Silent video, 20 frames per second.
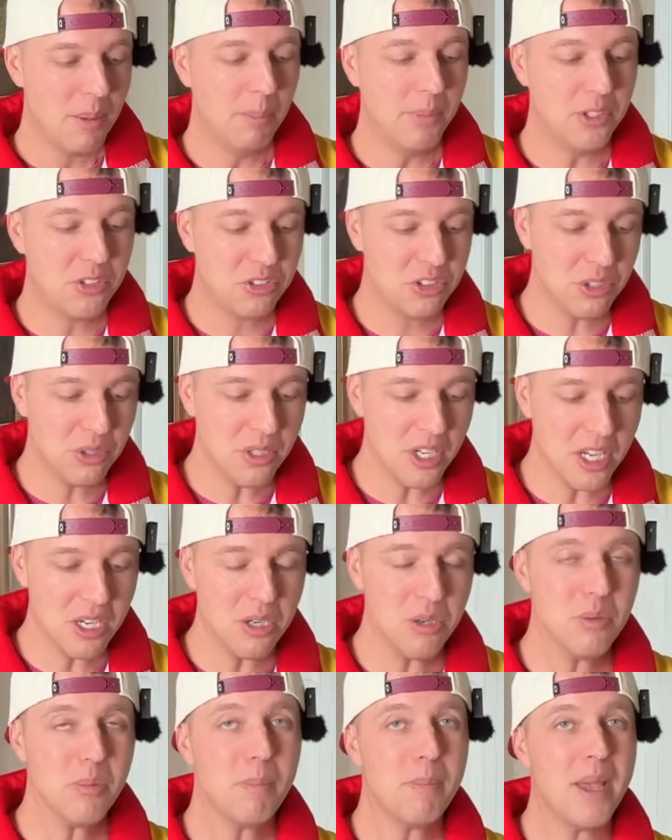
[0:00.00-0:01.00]

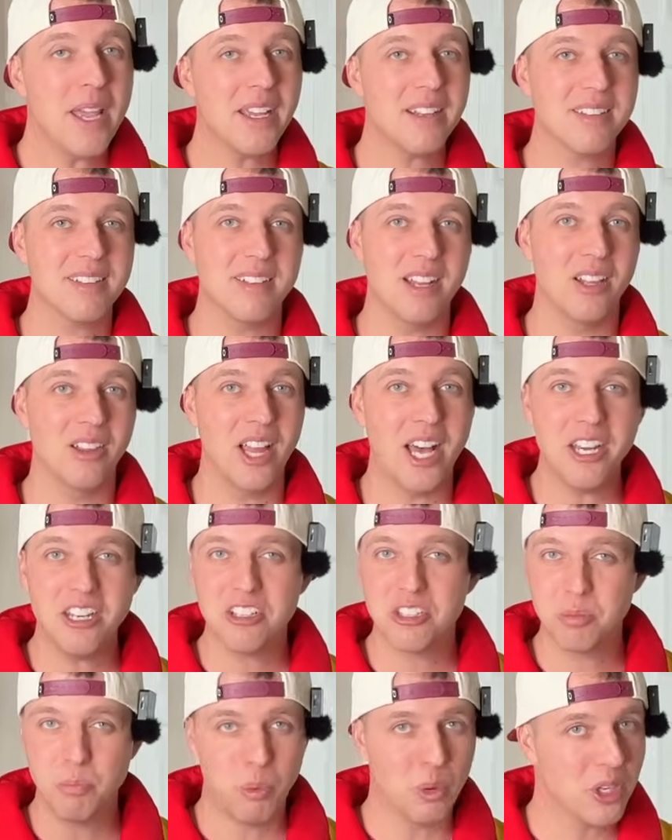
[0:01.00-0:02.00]
Mizuno makes a lot of
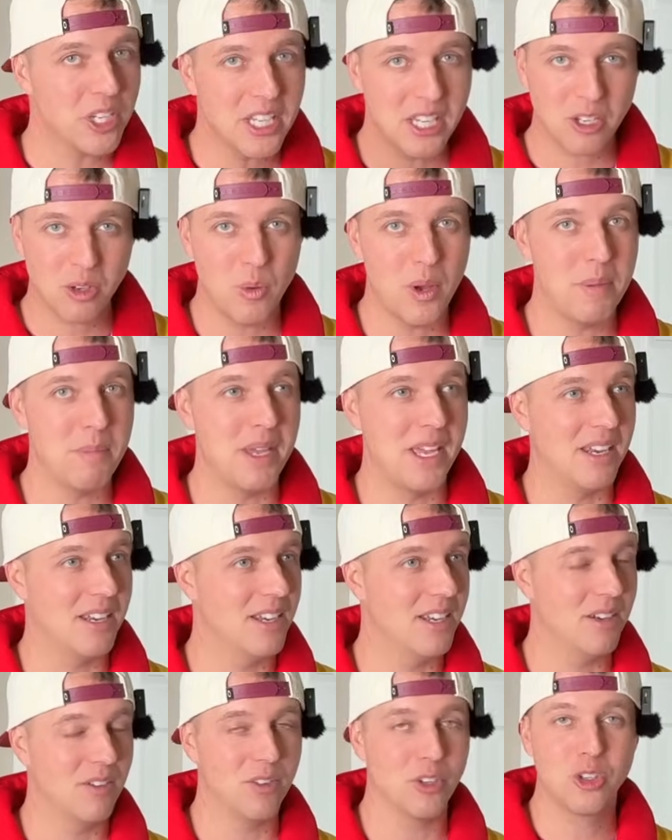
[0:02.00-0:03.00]
sporting equipment.
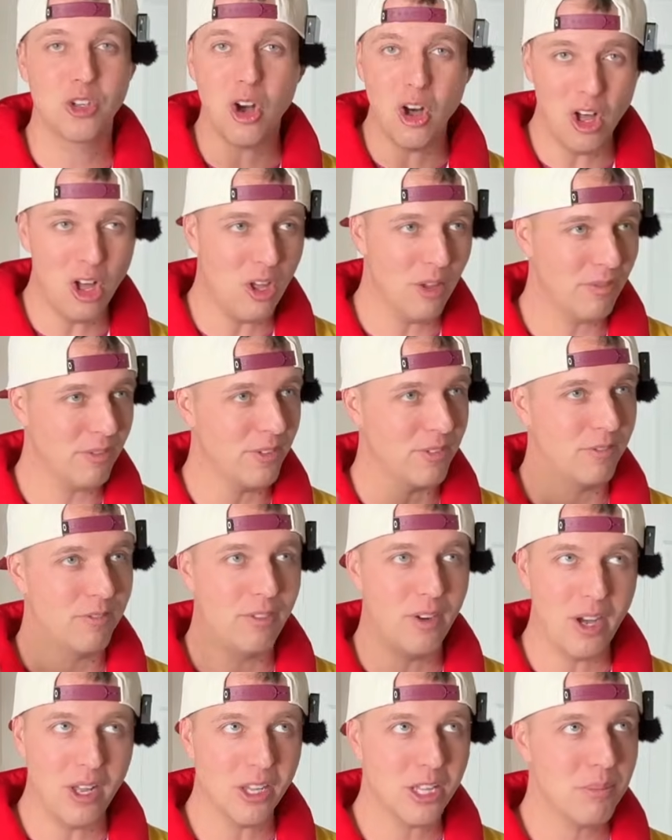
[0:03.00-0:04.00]
Golf,
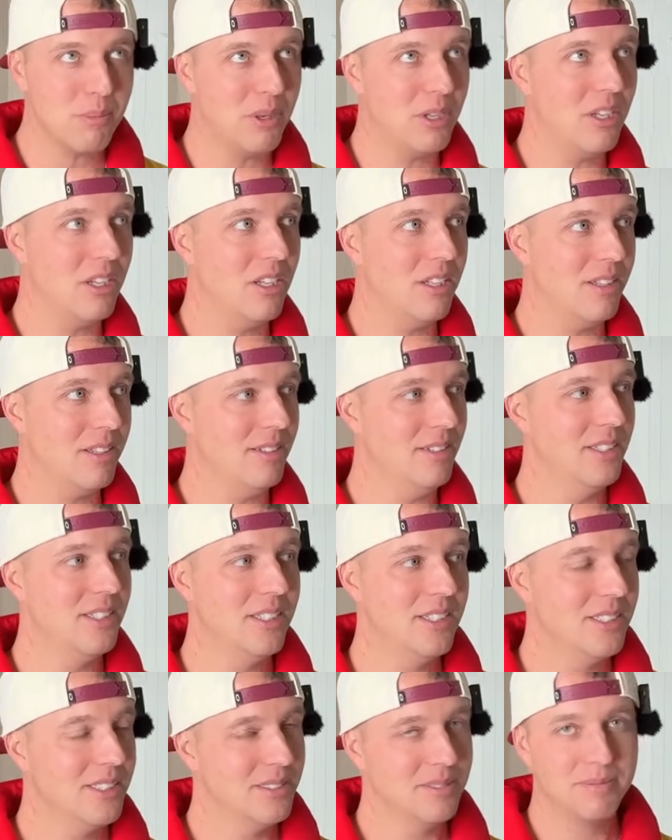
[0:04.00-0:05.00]
volleyball,
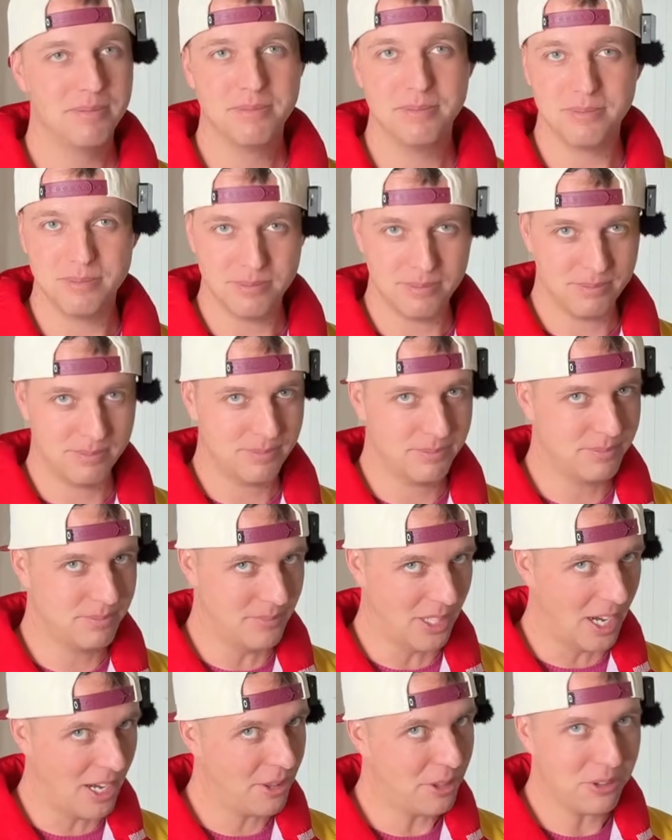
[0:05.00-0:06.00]

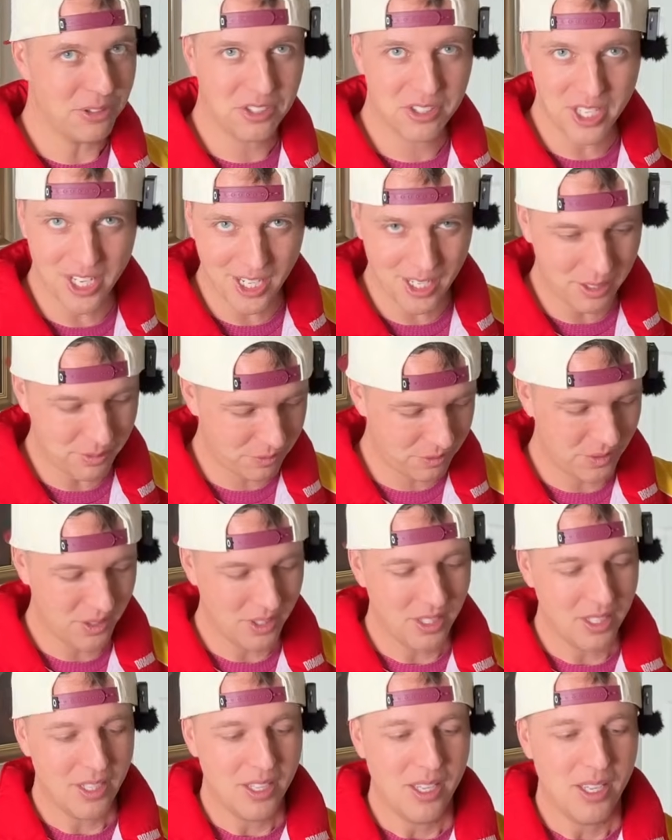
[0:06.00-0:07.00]
other stuff.
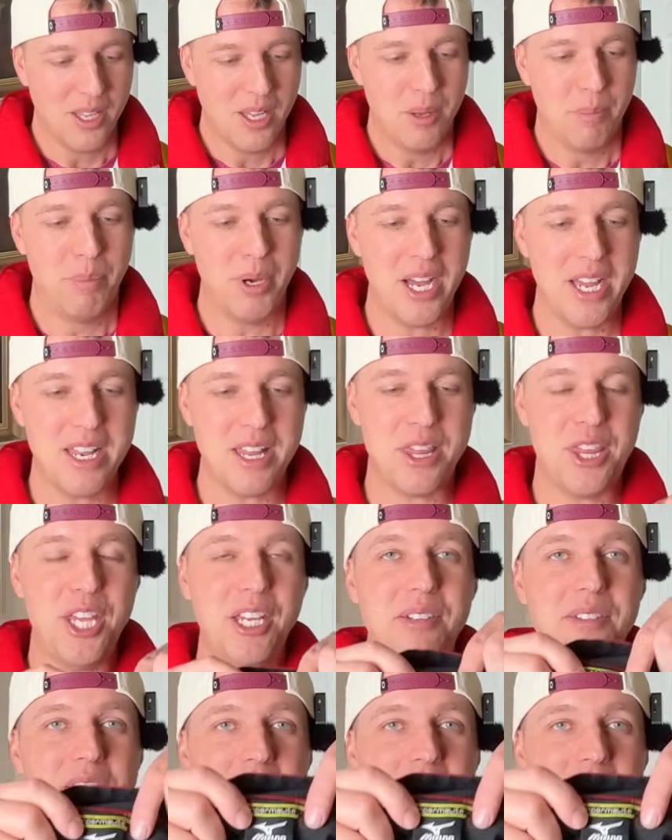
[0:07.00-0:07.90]
But this